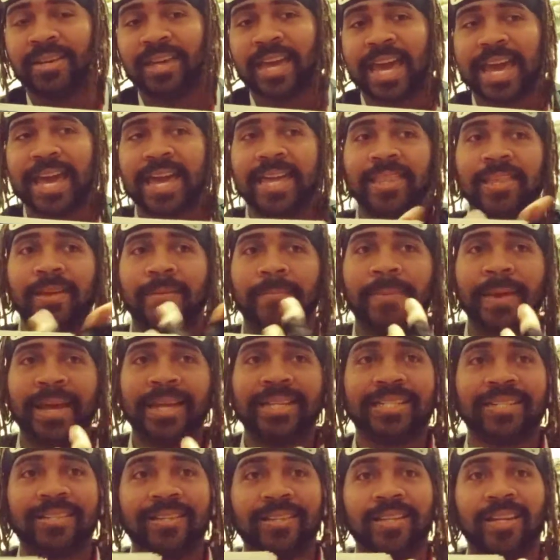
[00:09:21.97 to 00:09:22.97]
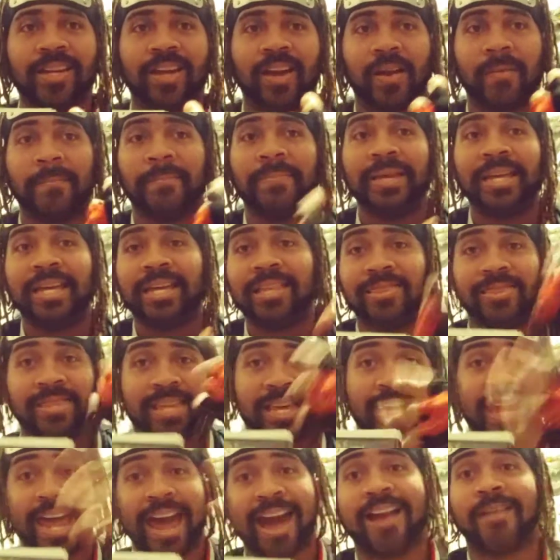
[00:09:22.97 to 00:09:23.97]
And they basically are being the
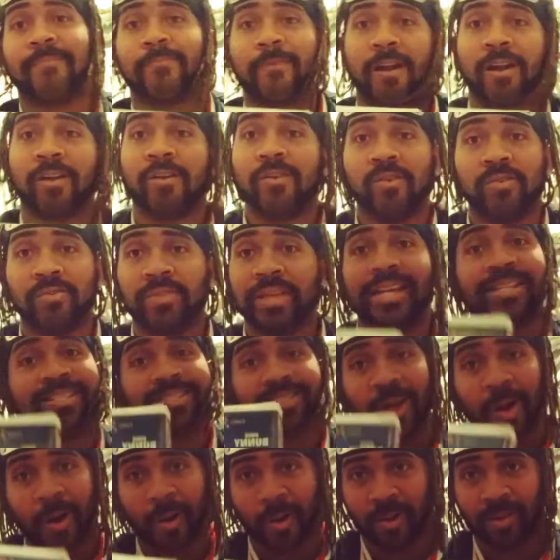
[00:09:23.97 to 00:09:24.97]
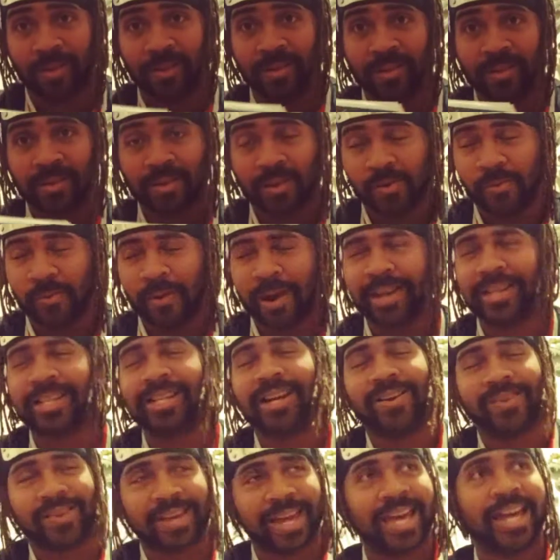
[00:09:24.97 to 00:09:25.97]
counterpart of who they stole. Which,
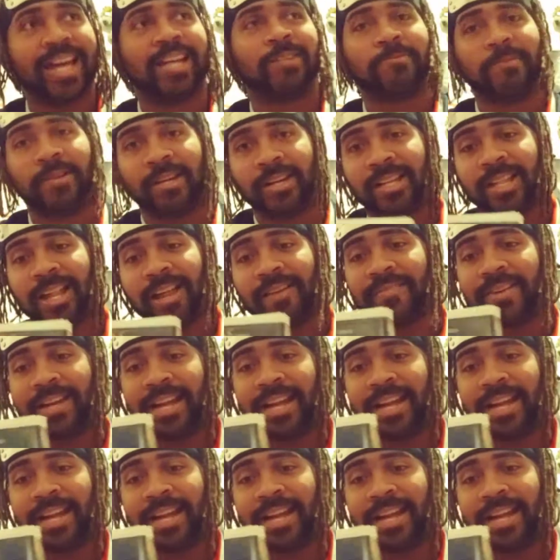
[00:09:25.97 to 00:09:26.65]
okay, that's pretty clever.